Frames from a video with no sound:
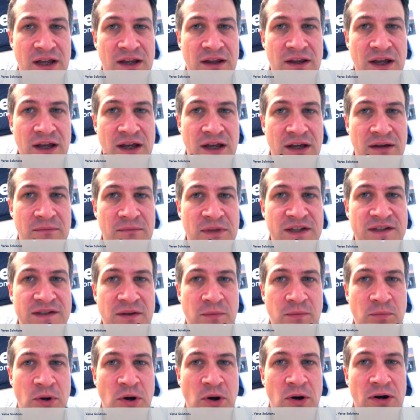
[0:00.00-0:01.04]
they miss
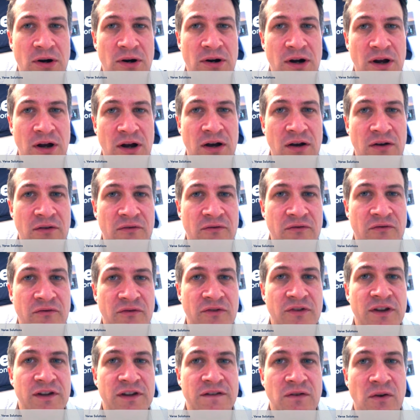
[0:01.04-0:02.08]
a part of
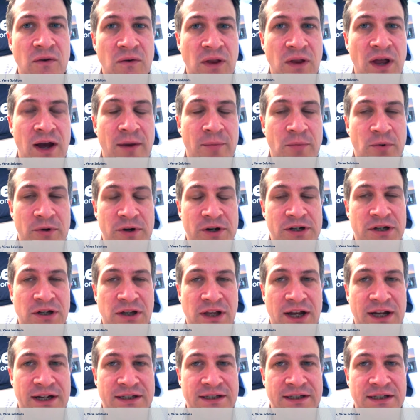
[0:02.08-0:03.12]
this whole
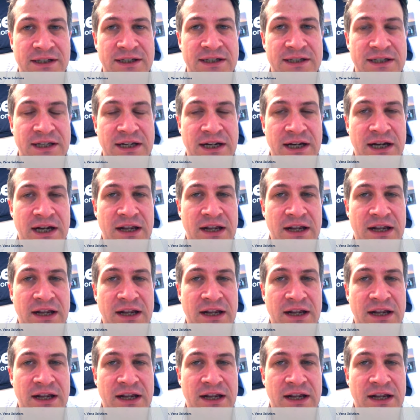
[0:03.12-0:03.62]
operational excellence thing.